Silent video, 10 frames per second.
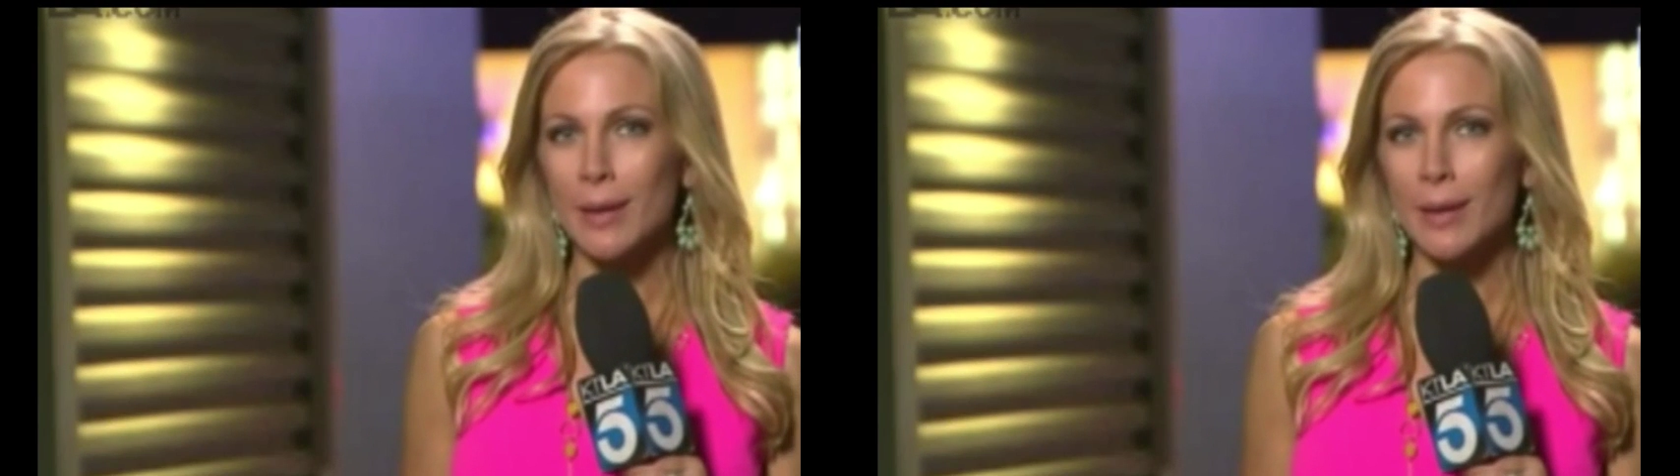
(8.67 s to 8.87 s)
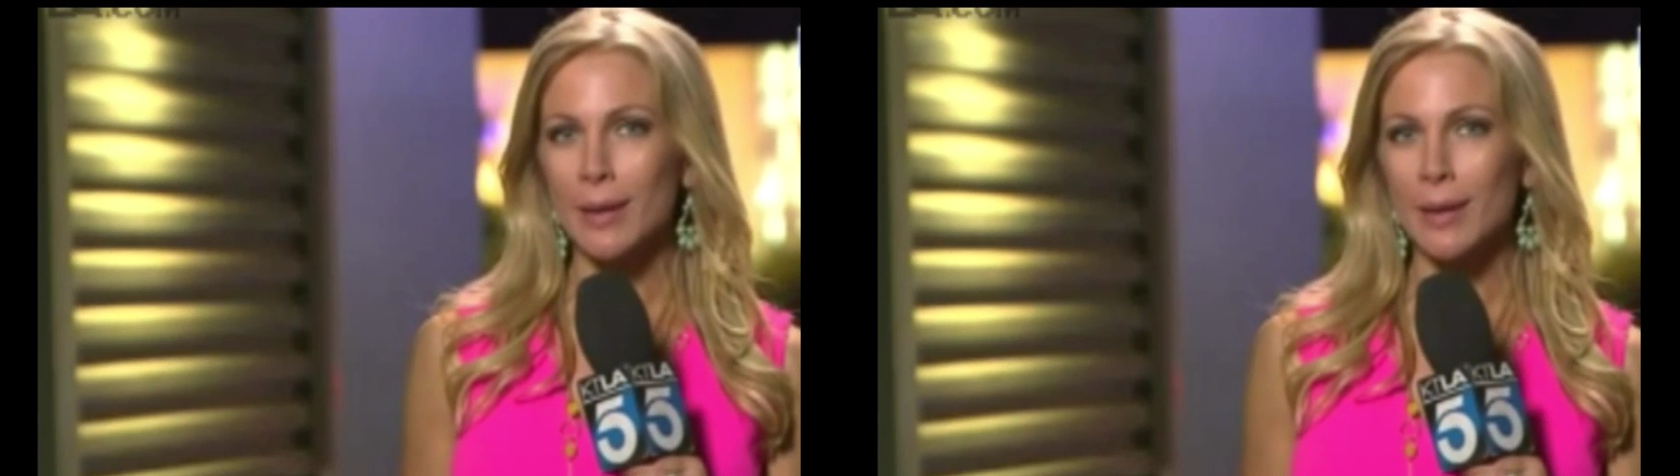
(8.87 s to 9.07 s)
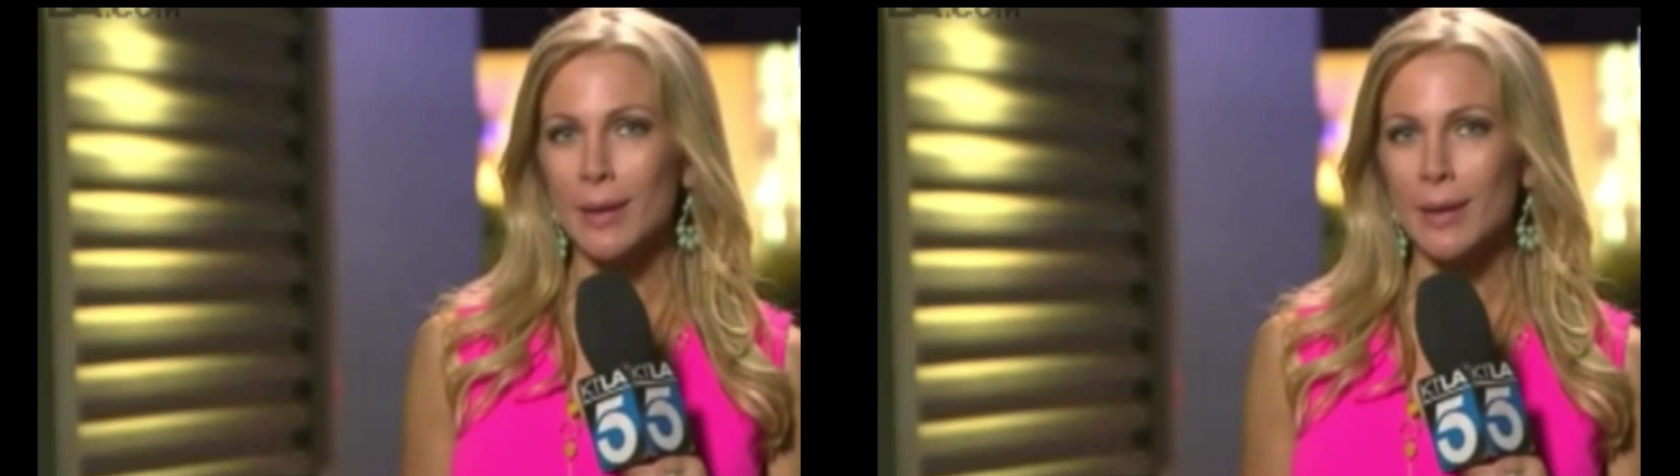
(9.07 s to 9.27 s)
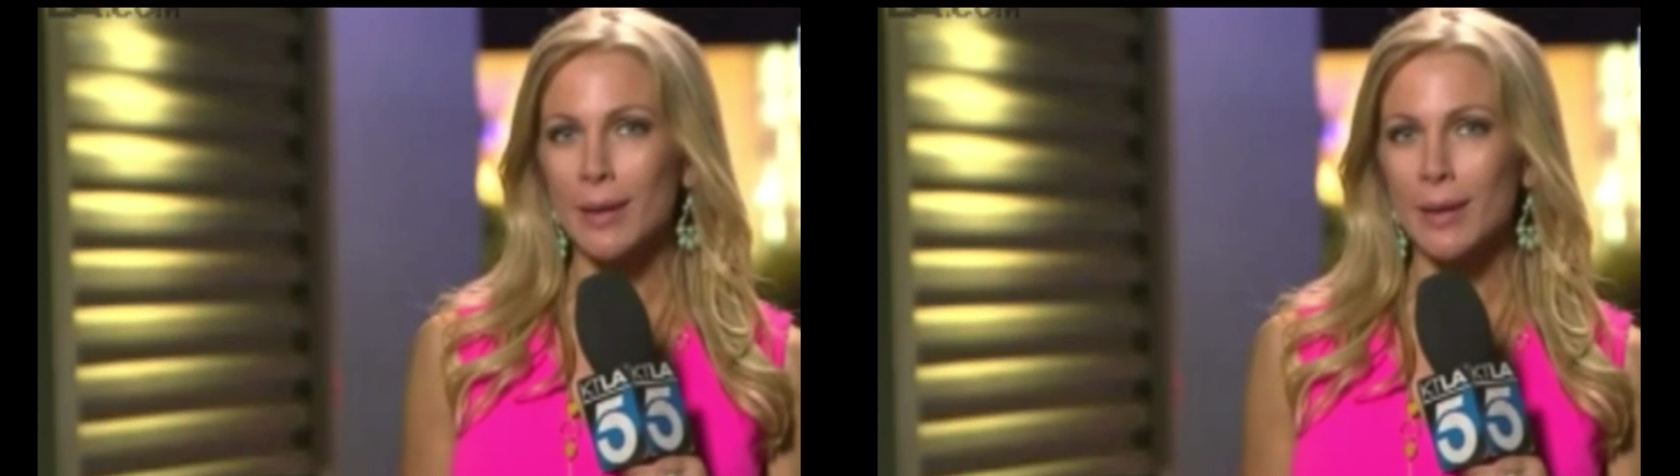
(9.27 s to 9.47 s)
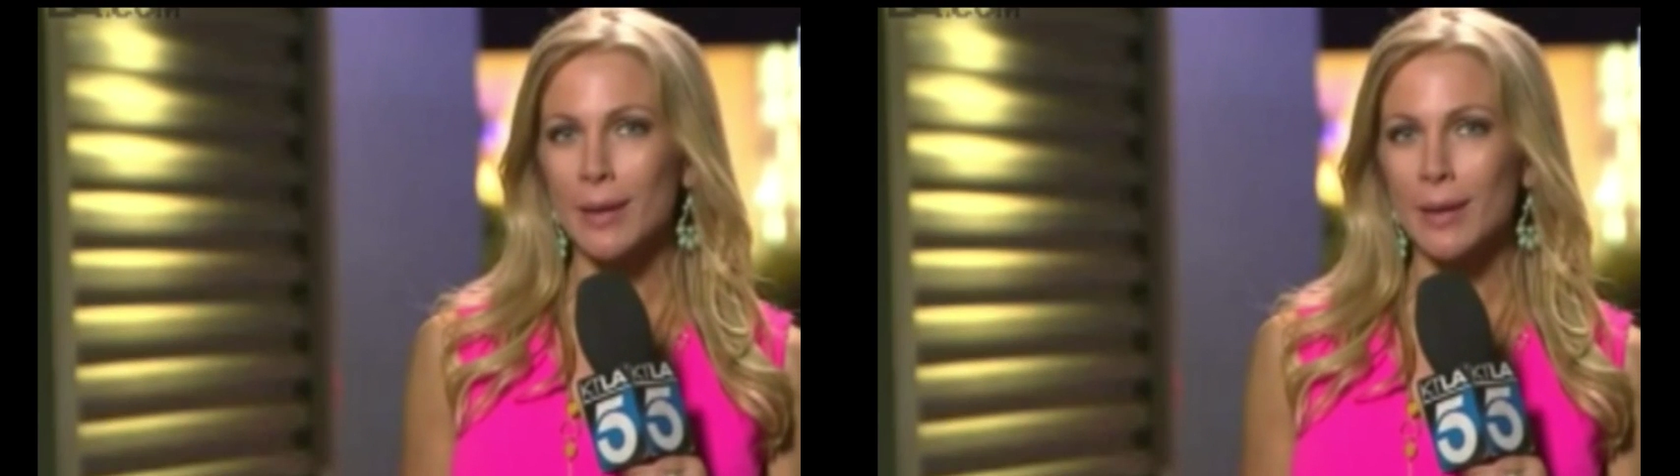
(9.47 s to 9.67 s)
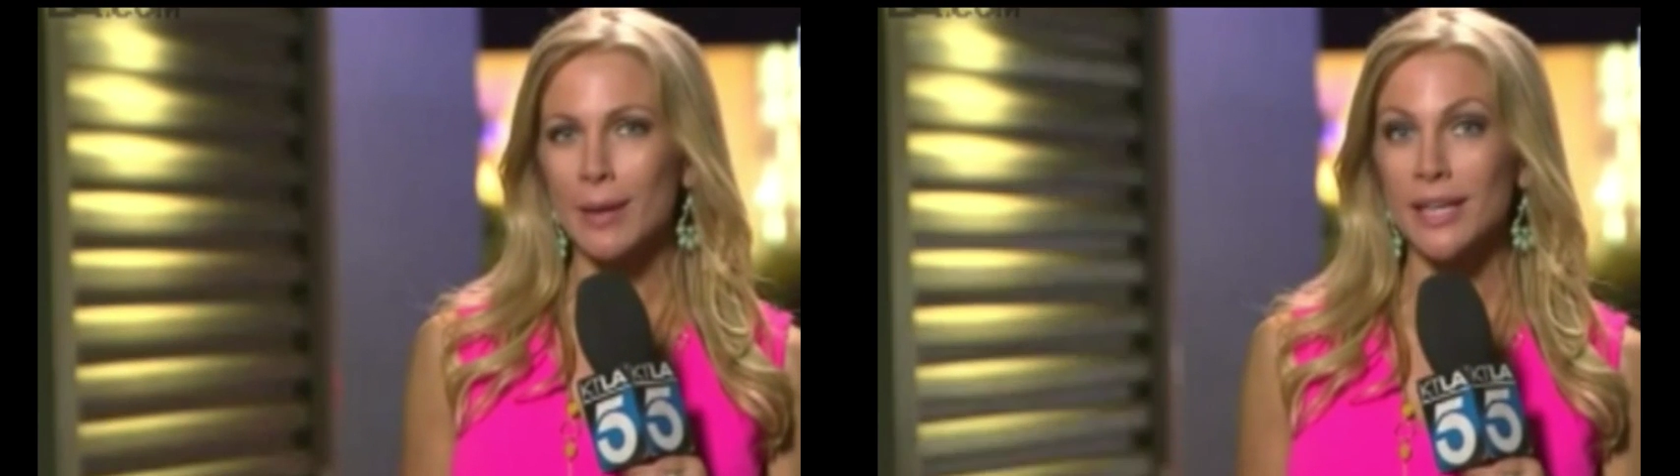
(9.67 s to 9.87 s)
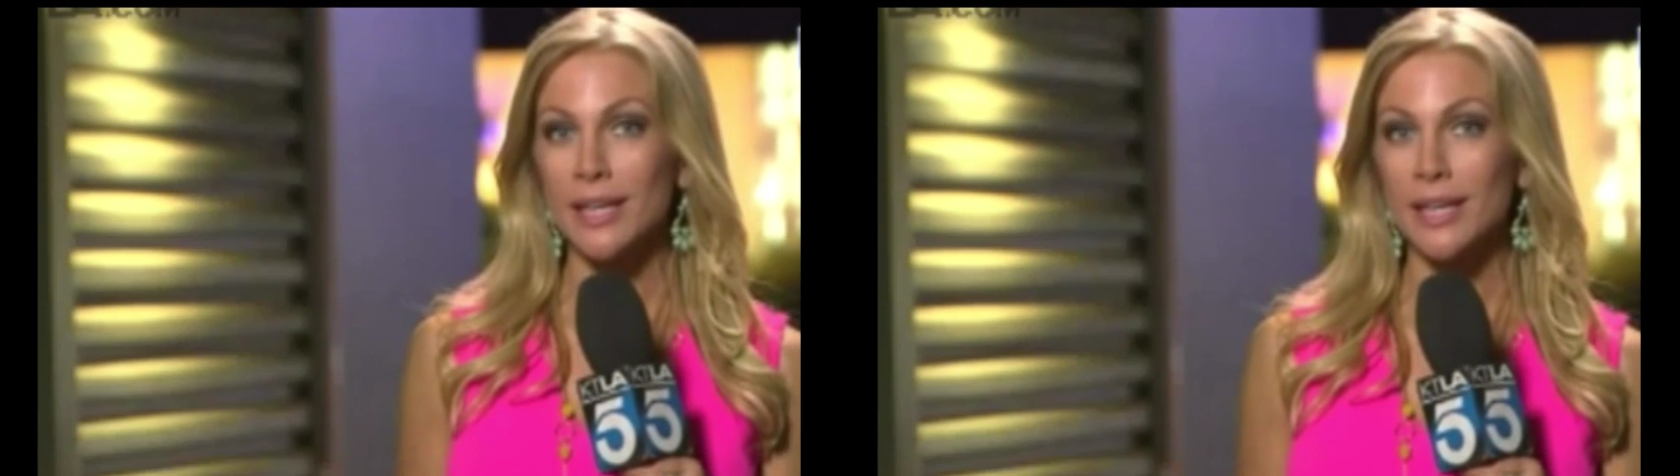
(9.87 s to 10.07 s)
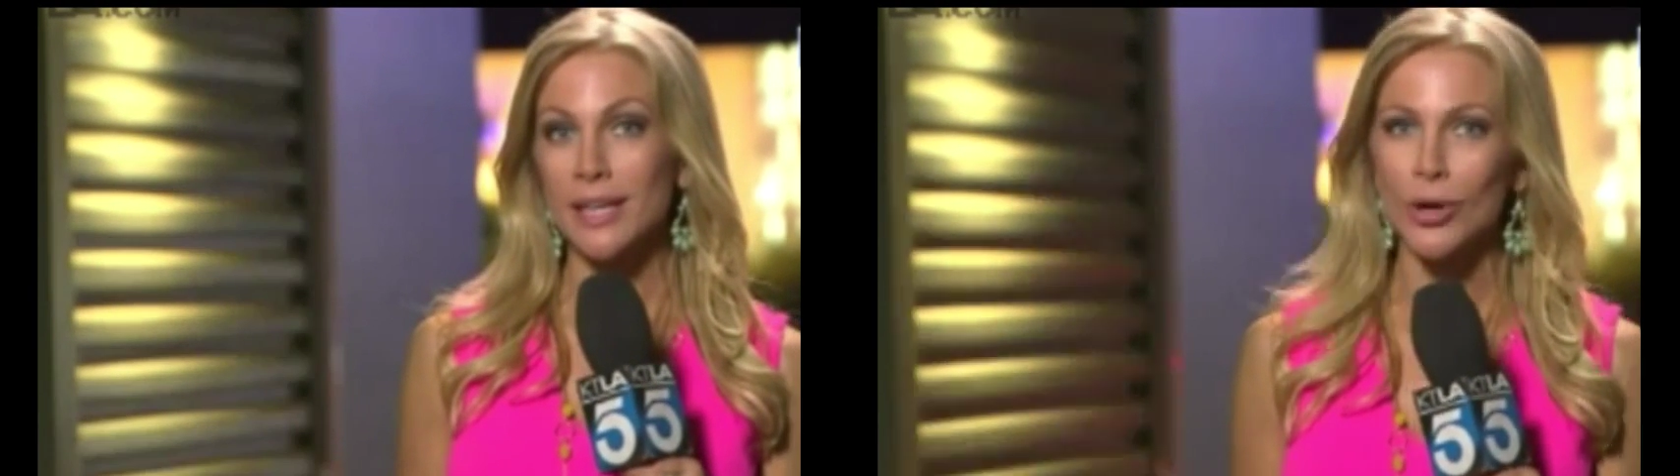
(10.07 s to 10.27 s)
just the day
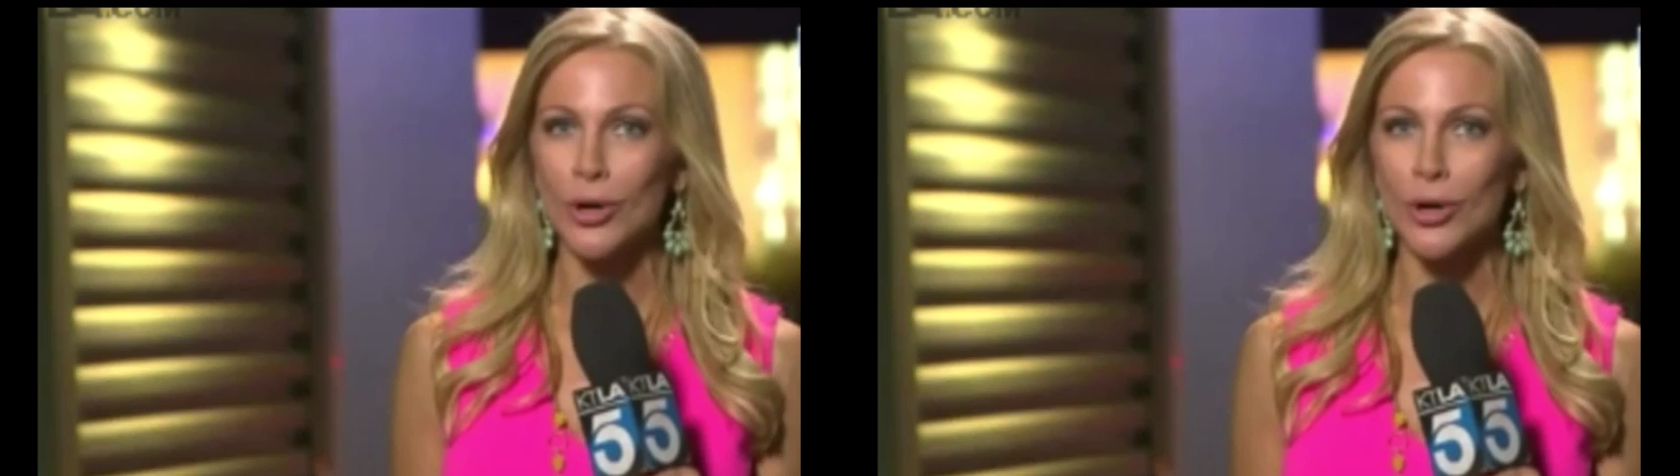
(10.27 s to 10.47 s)
before,